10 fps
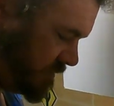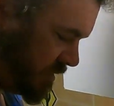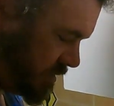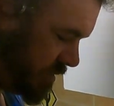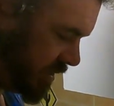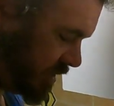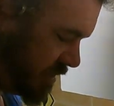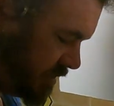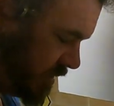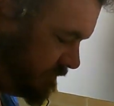Put in a nice
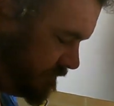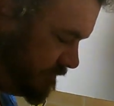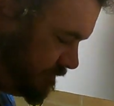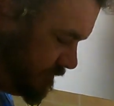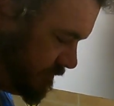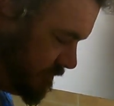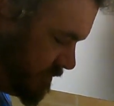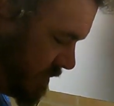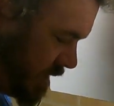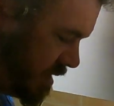coating.
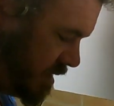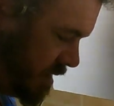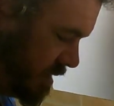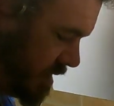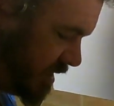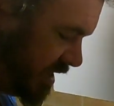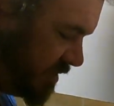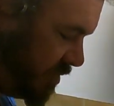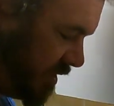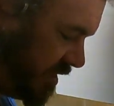Now, it
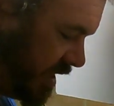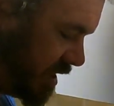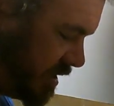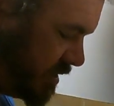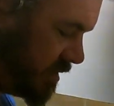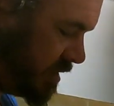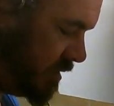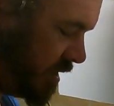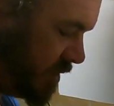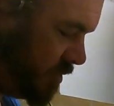doesn't put a thick coating on it
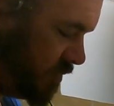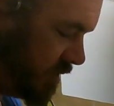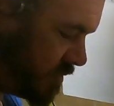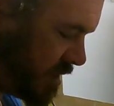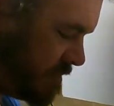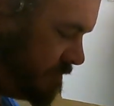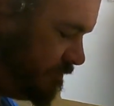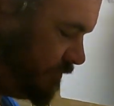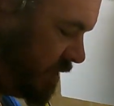like you would with a crumb.